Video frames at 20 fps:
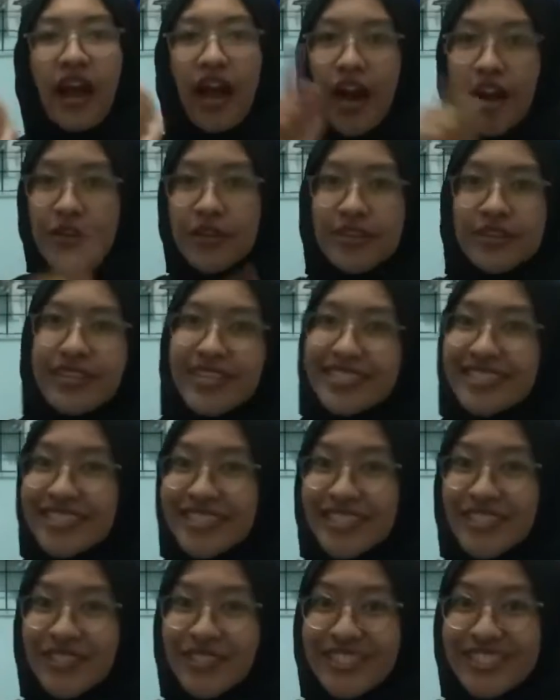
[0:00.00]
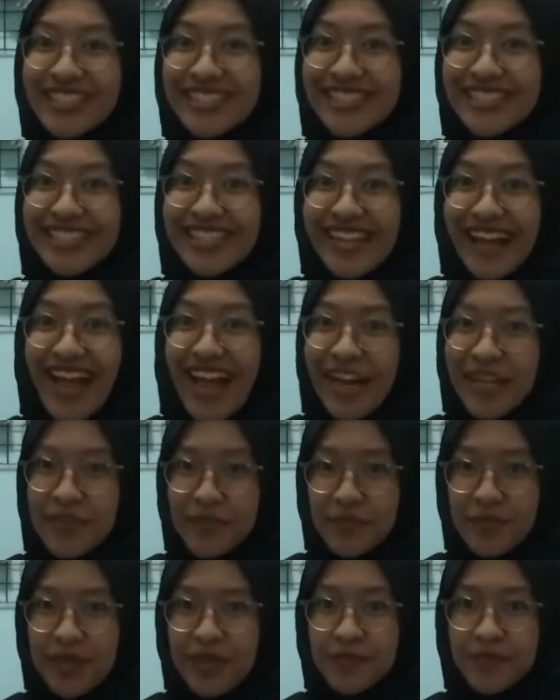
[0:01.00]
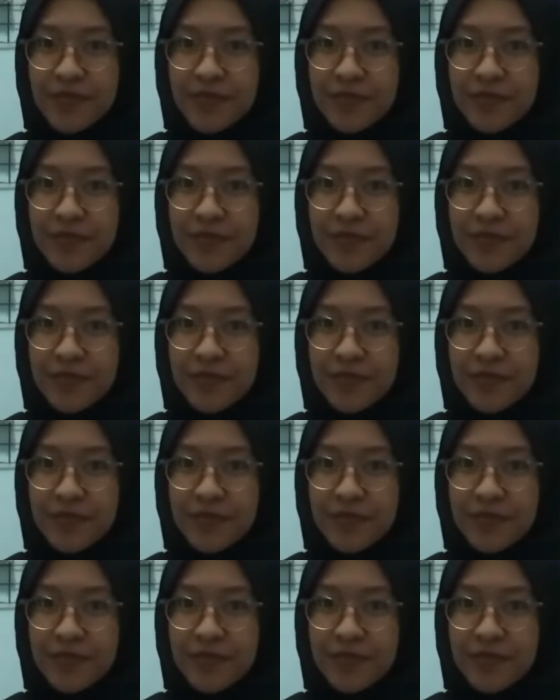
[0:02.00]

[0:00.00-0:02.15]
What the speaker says: Are you guys interested in anime?